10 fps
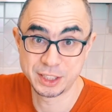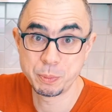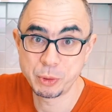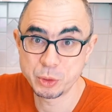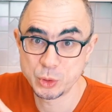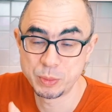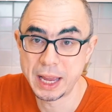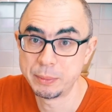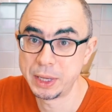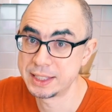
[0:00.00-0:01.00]
supposed to be,
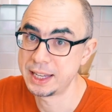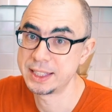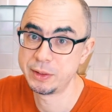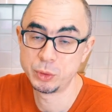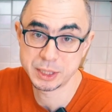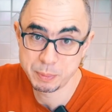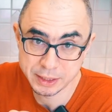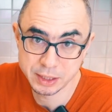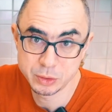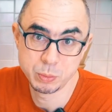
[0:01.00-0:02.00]
and as I would
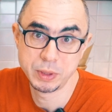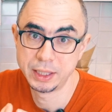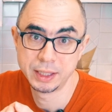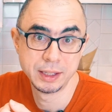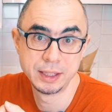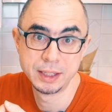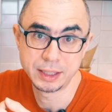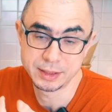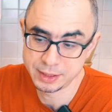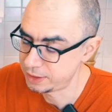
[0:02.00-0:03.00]
expect it to be,
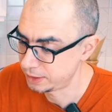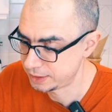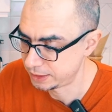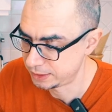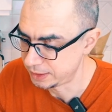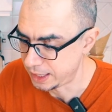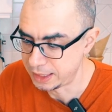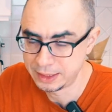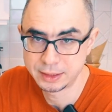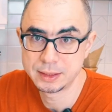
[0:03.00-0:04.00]
considering that I
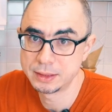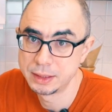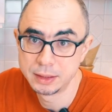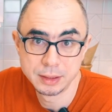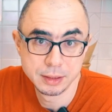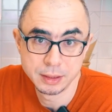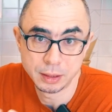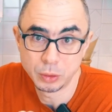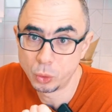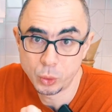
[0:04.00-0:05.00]
eat
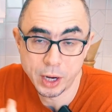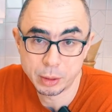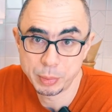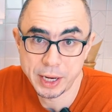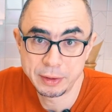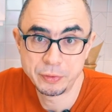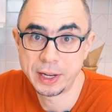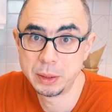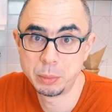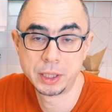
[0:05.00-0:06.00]
low carb, high
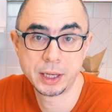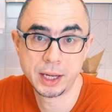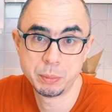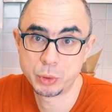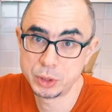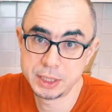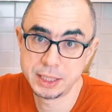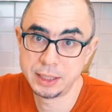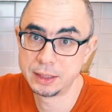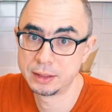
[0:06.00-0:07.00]
fiber, high
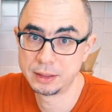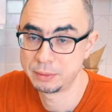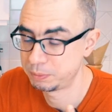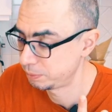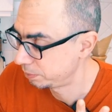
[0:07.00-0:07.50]
protein